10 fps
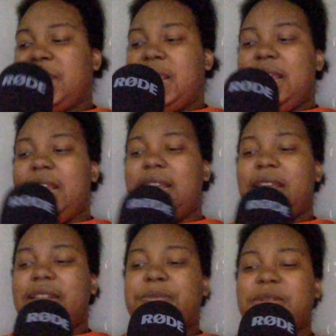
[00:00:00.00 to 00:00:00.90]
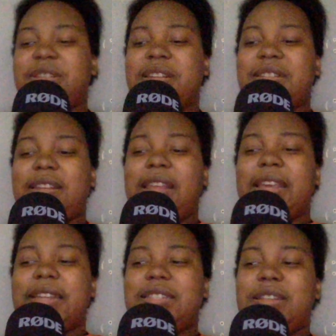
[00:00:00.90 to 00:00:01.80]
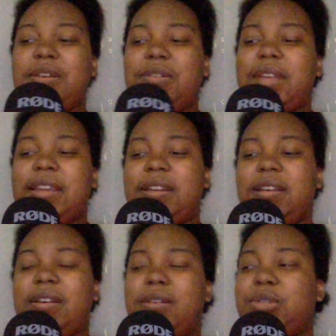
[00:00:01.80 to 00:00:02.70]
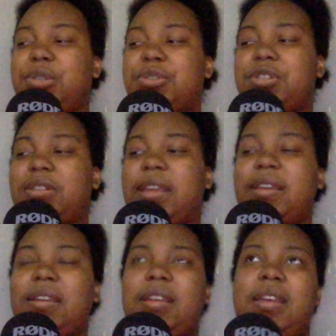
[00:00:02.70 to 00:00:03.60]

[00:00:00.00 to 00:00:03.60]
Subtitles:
it's presented like it's still like in a, oh, you should like